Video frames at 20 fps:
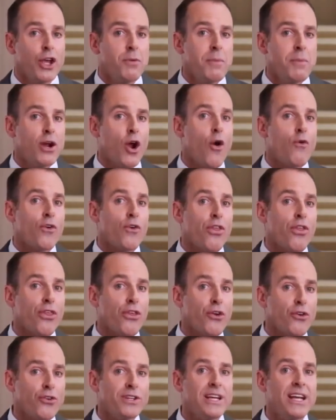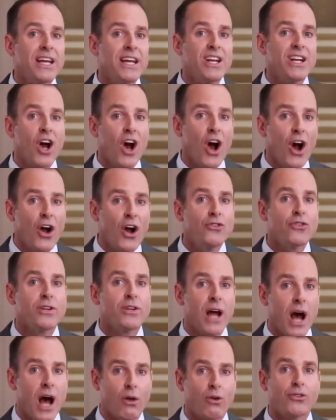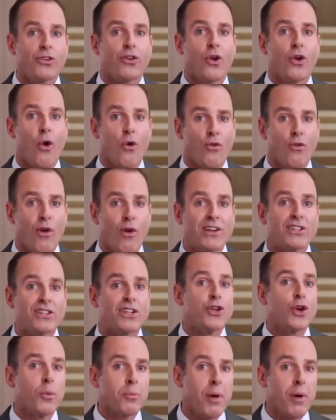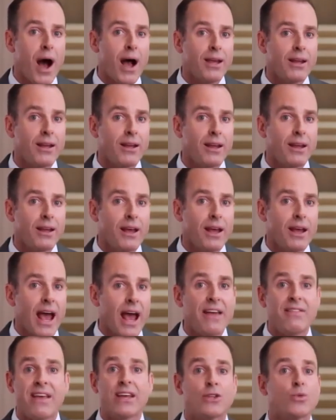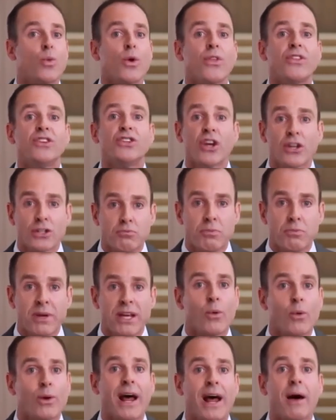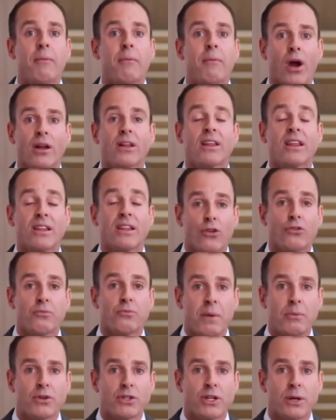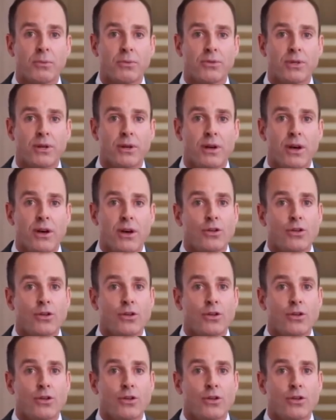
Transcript: you made over $1,300 in overrides in your pocket, and that's with just me going out and marketing those memberships.